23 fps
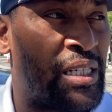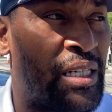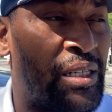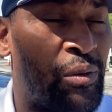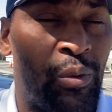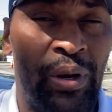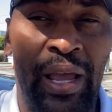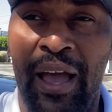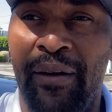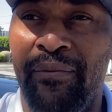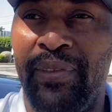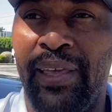
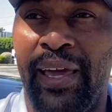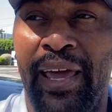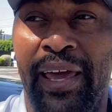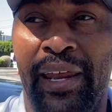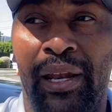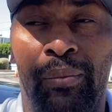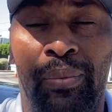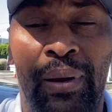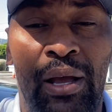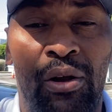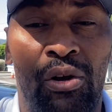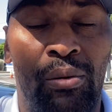we have not had a
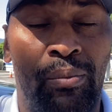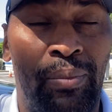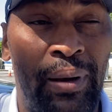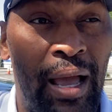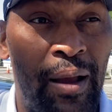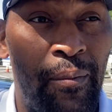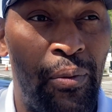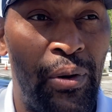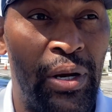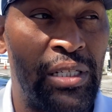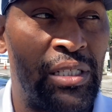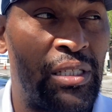black on
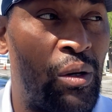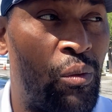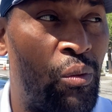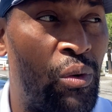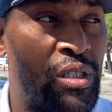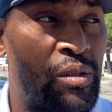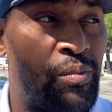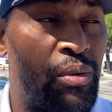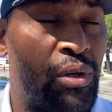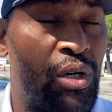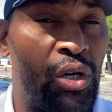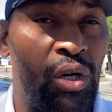black president
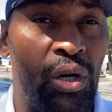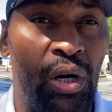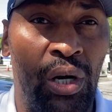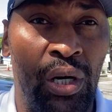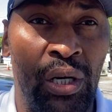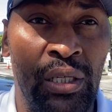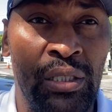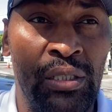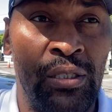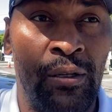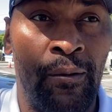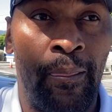was
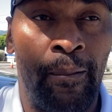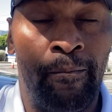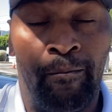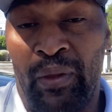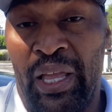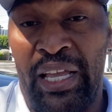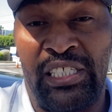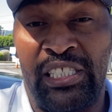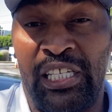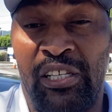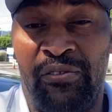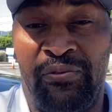because
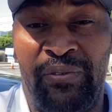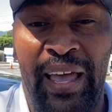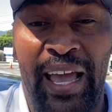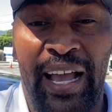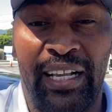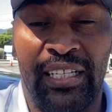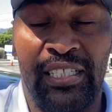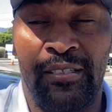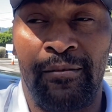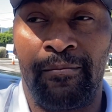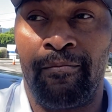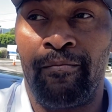it's just
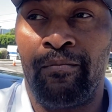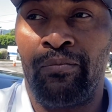facts.